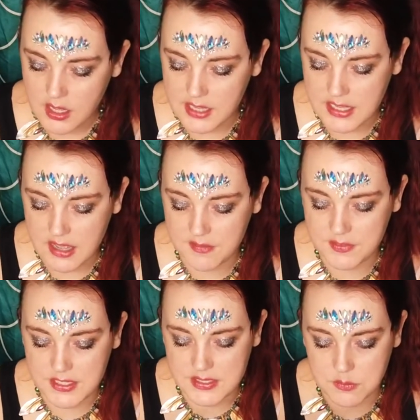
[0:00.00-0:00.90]
I have
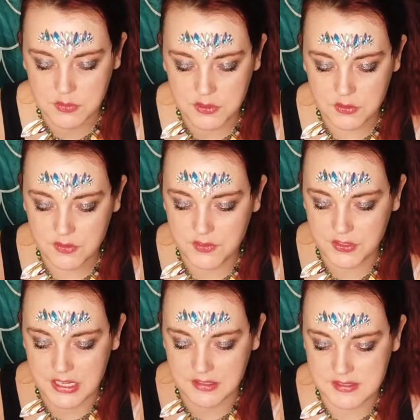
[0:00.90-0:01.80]
these beautiful
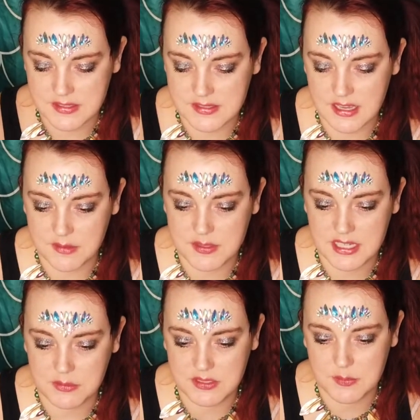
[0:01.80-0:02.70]
necklaces I was
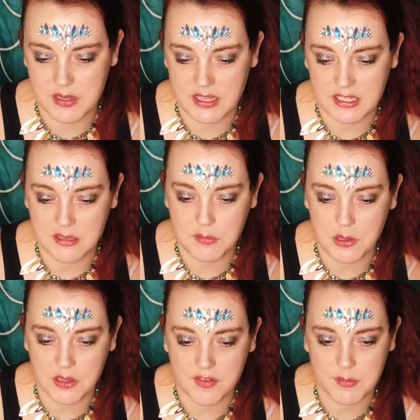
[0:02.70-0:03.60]
able to buy in
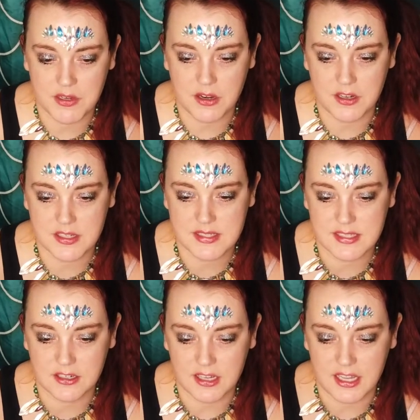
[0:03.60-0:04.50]
bulk from an artist.
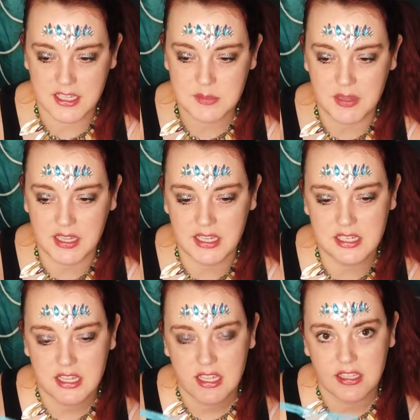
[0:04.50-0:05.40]
They're
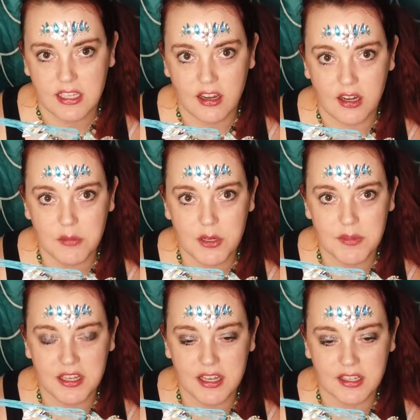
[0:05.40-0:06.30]
handmade. They are
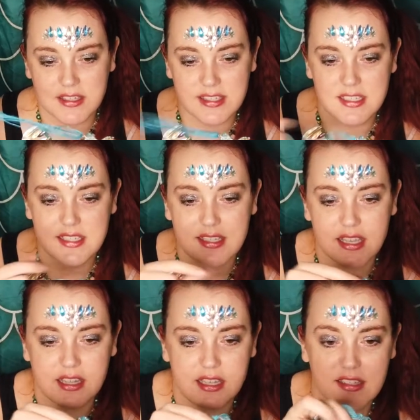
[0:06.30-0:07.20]
mermaid necklaces
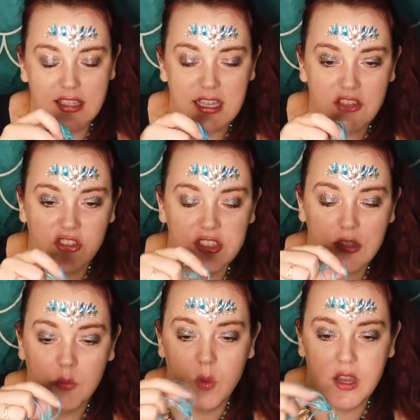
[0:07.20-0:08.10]
and it, each
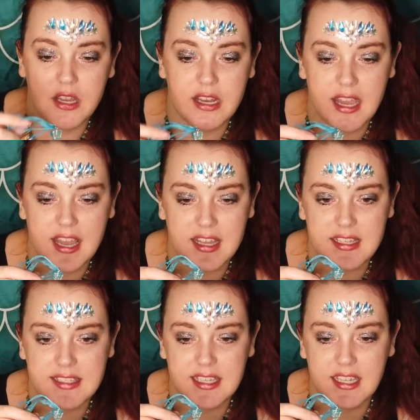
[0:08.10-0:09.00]
one
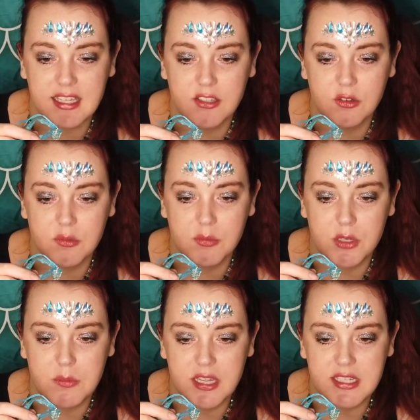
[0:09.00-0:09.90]
has a little
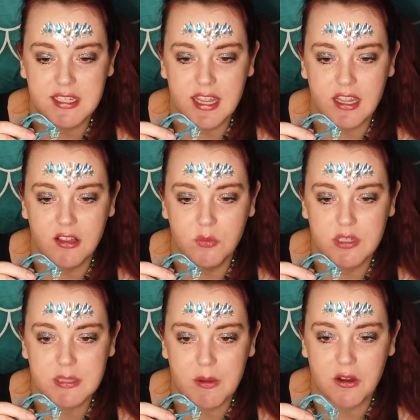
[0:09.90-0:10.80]
mermaid tail
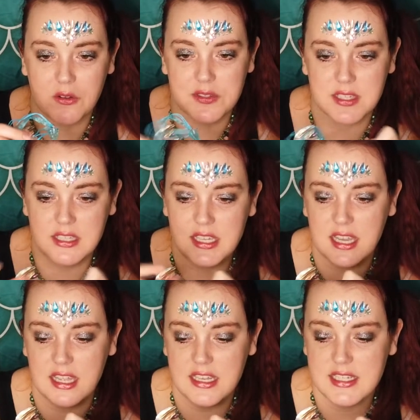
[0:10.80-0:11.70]
with sparkles on the
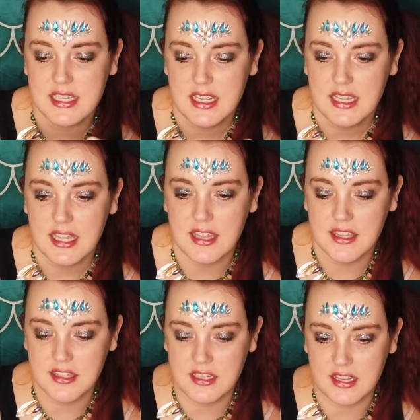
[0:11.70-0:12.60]
end and
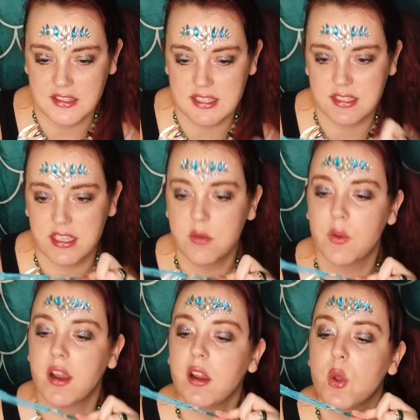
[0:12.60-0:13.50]
then the necklace that they can
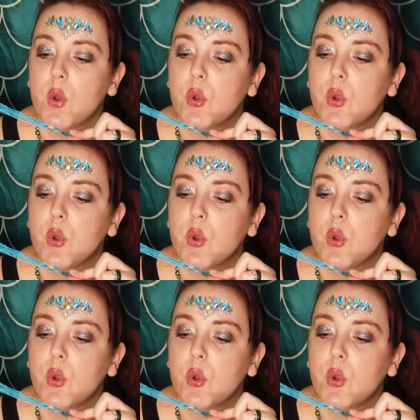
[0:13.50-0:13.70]
wear.